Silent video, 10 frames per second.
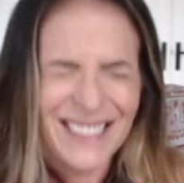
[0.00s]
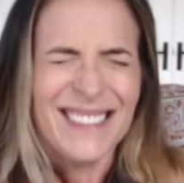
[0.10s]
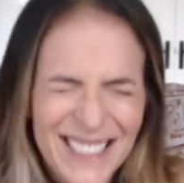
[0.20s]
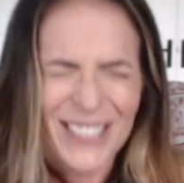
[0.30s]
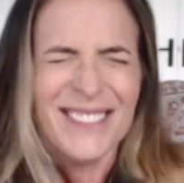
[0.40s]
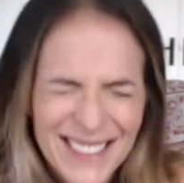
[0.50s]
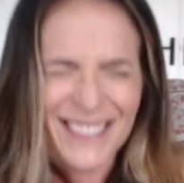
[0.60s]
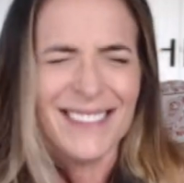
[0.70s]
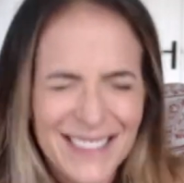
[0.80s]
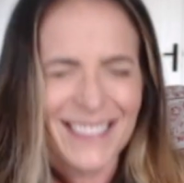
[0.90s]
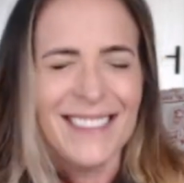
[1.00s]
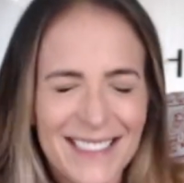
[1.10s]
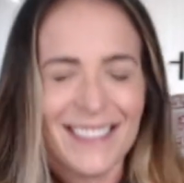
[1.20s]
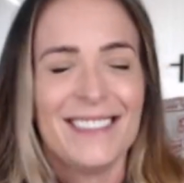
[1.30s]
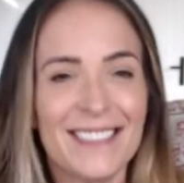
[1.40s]
duh, duh, duh, duh,
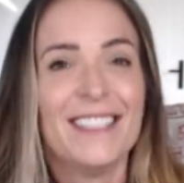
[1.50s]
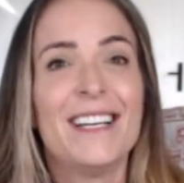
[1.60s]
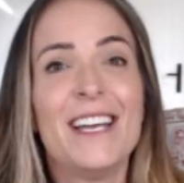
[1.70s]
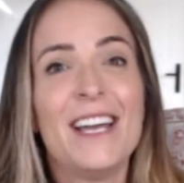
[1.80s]
duh, duh."